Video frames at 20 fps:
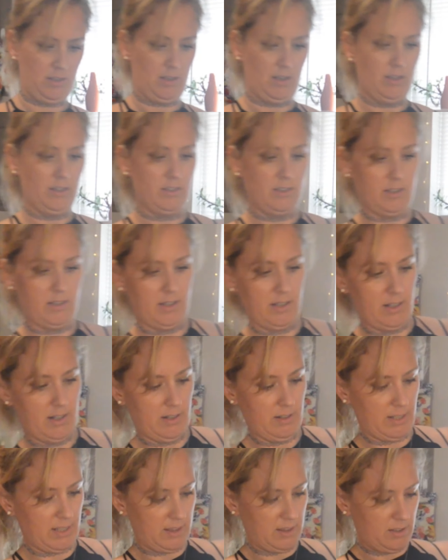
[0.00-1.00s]
So then
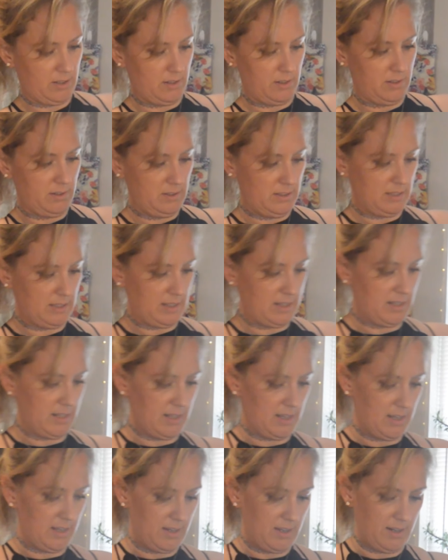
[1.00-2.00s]
get those and
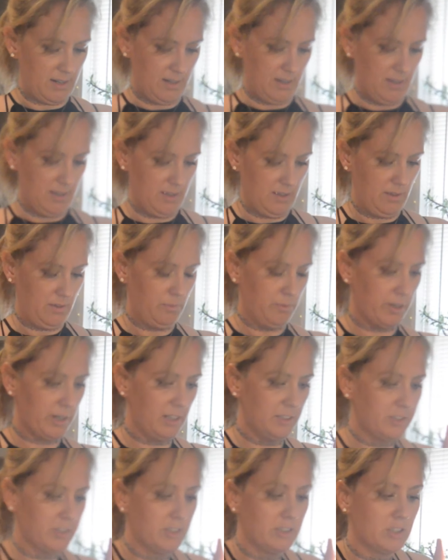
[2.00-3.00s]
then we're
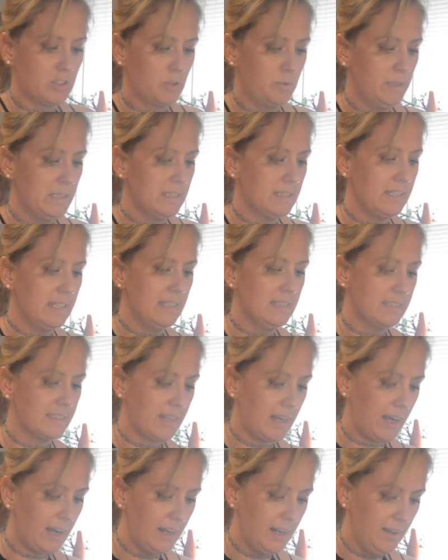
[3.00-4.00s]
also going to squeeze the
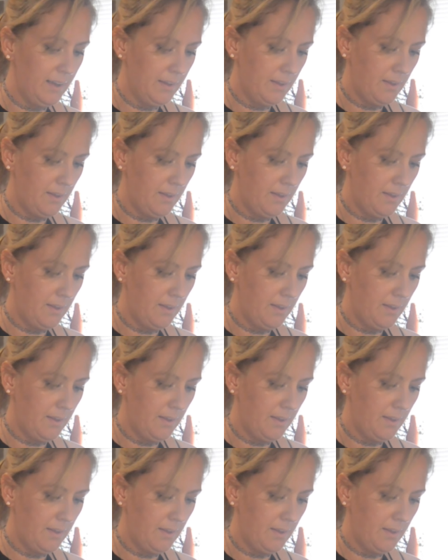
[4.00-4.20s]
inside